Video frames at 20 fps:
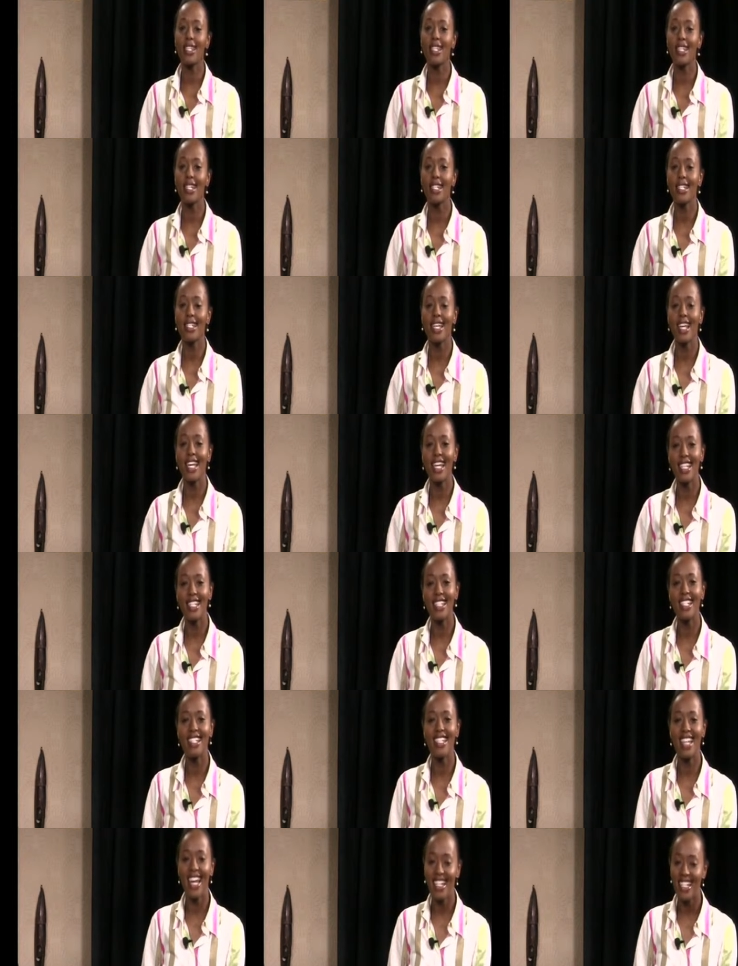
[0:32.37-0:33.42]
This is
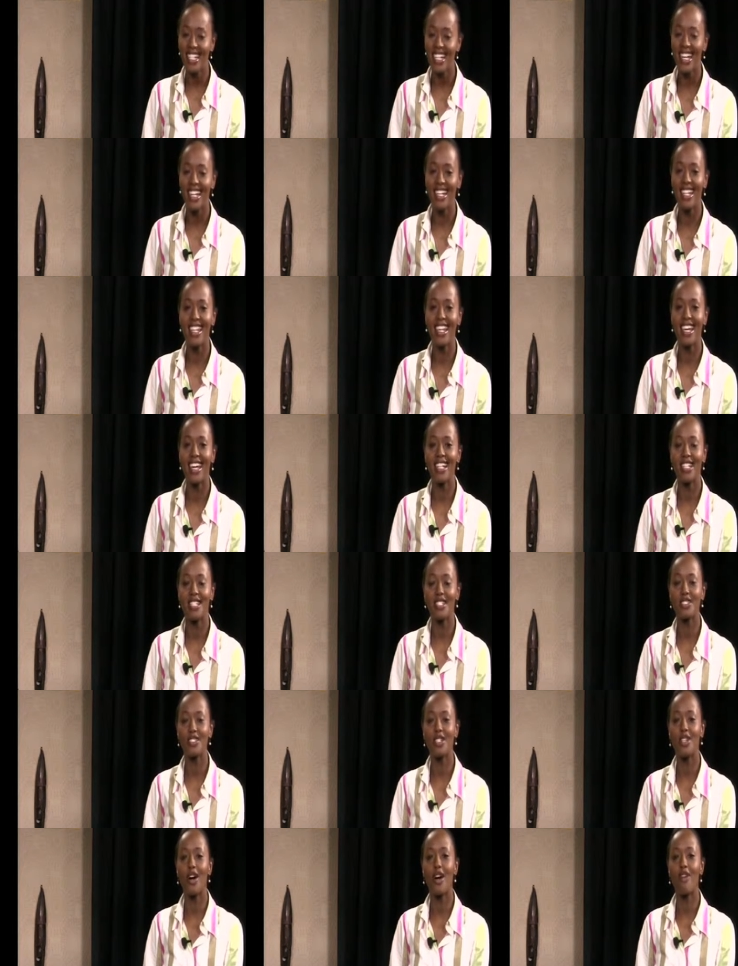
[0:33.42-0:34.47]
yet another
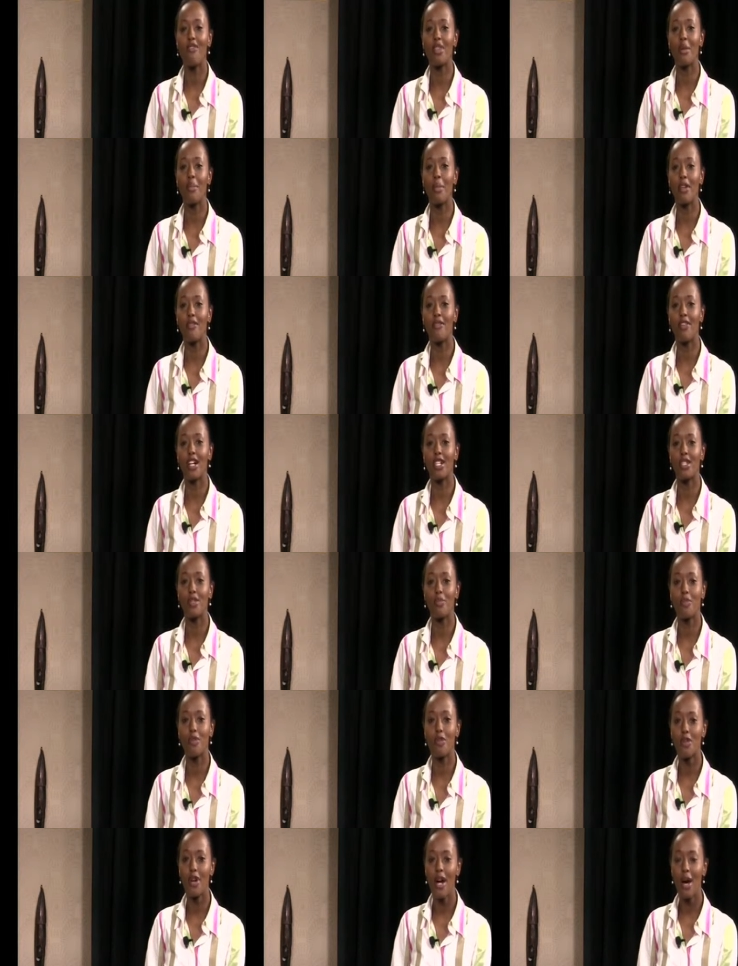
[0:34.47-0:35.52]
edition of the Medfiles
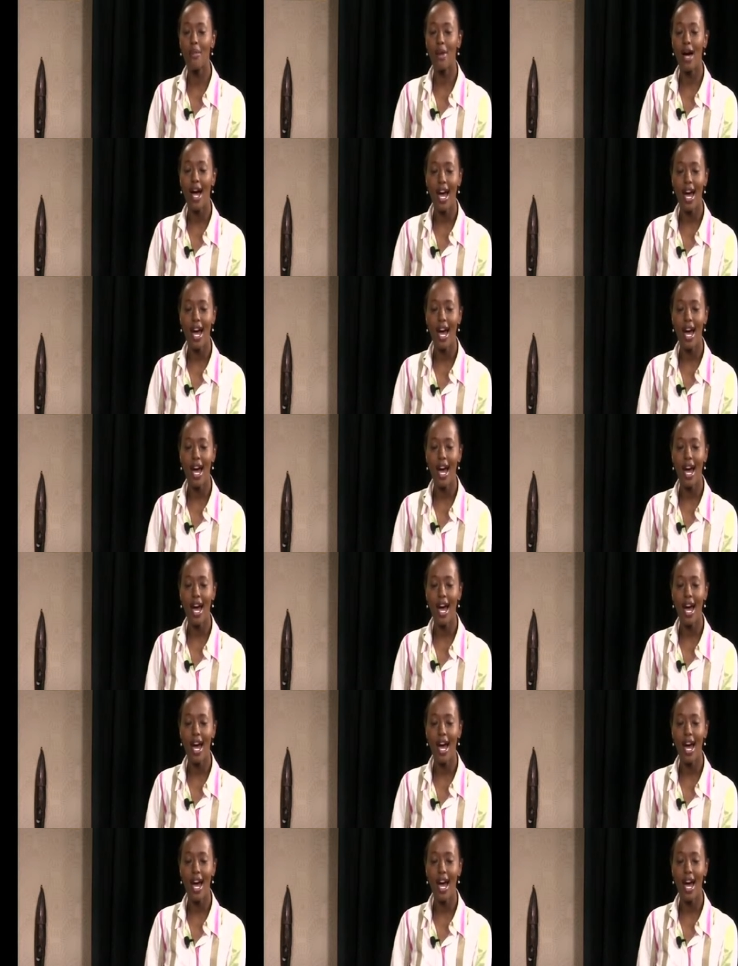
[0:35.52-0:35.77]
program.